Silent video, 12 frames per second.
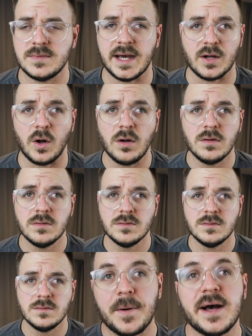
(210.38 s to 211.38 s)
at all.
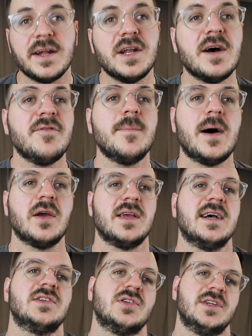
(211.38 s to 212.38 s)
But enough about
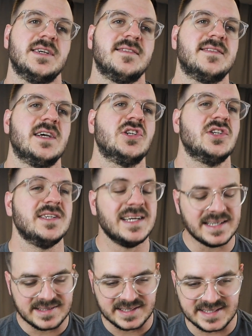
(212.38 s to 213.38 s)
yesterday's session.
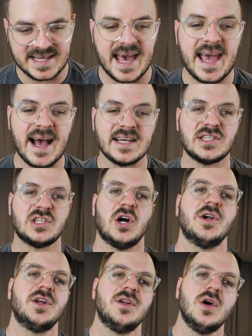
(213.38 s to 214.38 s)
Today I
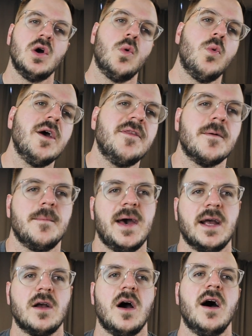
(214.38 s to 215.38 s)
started with a
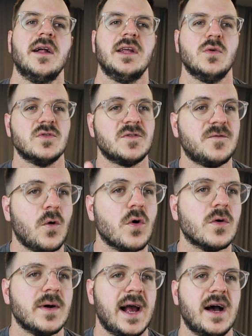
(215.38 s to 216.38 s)
Metcon. It was
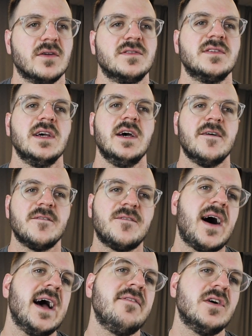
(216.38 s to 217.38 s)
four rounds,
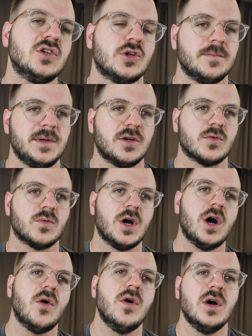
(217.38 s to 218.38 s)
500 meter
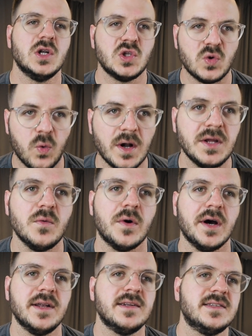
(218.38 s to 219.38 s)
row,
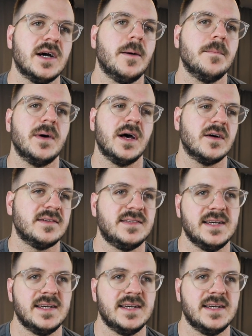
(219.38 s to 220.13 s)
21 dumbbell